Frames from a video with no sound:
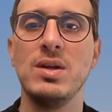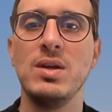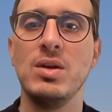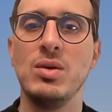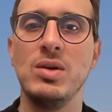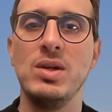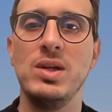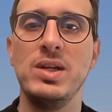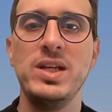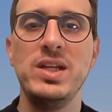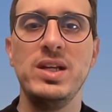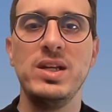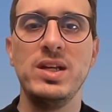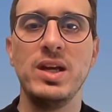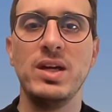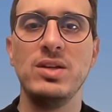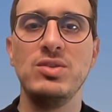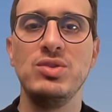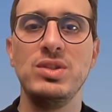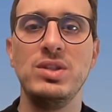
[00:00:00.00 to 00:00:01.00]
a lead AI
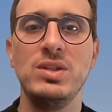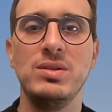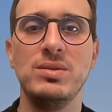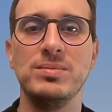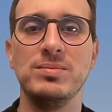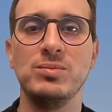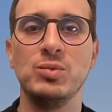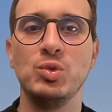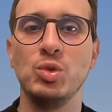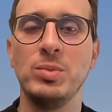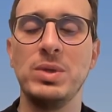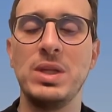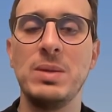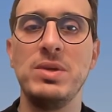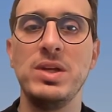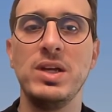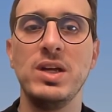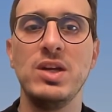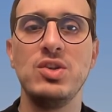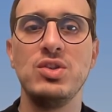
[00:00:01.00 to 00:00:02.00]
engineer to build
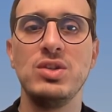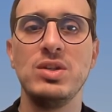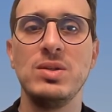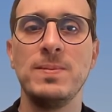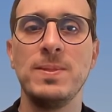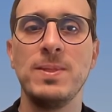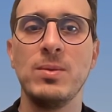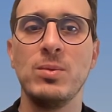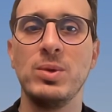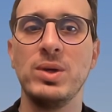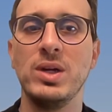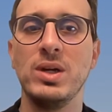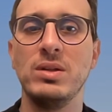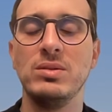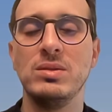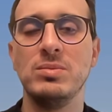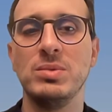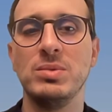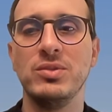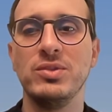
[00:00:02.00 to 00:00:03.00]
application
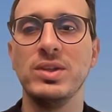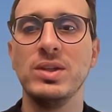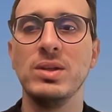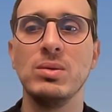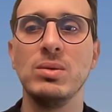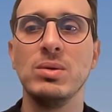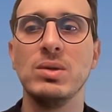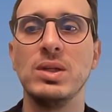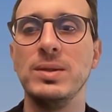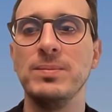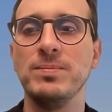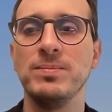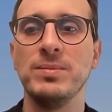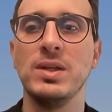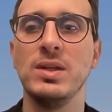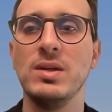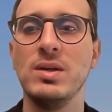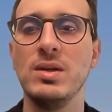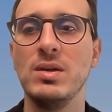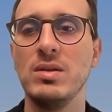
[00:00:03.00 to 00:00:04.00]
100% locally.
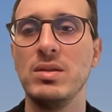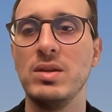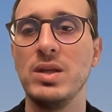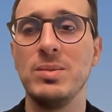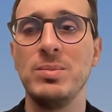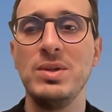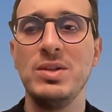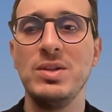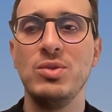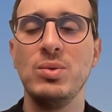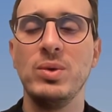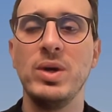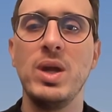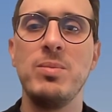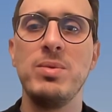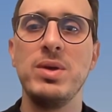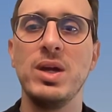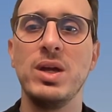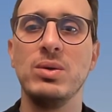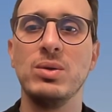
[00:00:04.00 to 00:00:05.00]
That means no
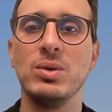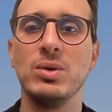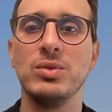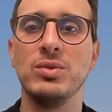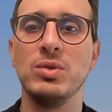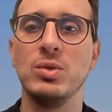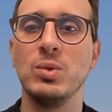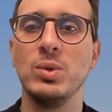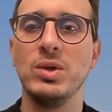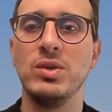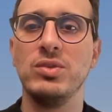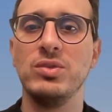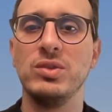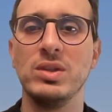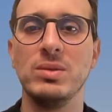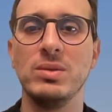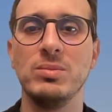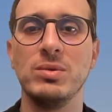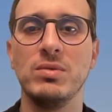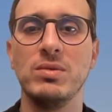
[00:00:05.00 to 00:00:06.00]
API cost, no
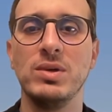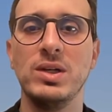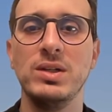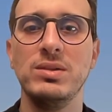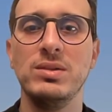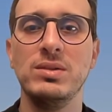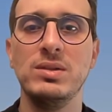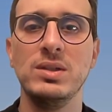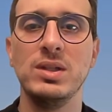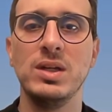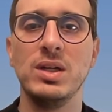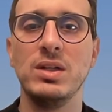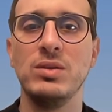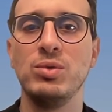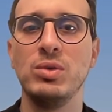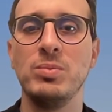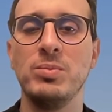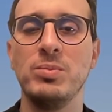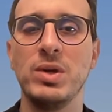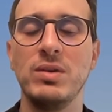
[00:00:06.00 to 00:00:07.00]
external provider, and
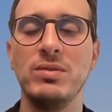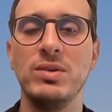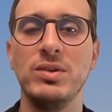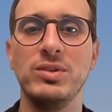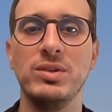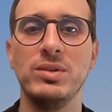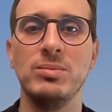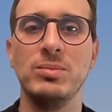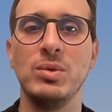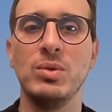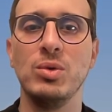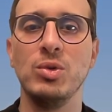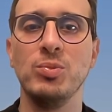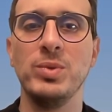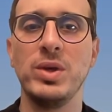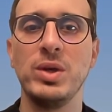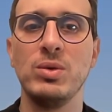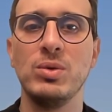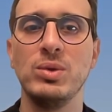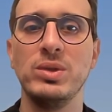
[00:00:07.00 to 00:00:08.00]
full privacy because
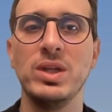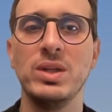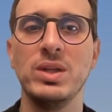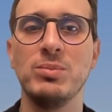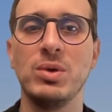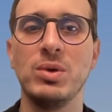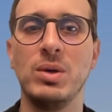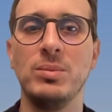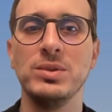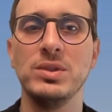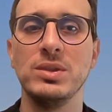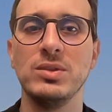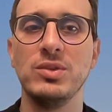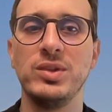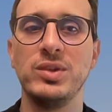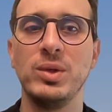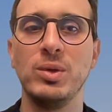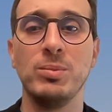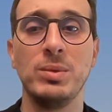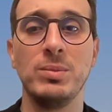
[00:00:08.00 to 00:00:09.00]
my code and prompt
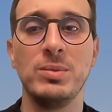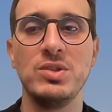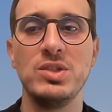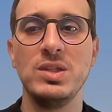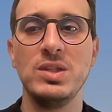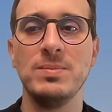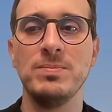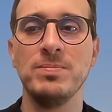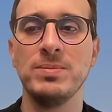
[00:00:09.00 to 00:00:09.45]
stay on my machine.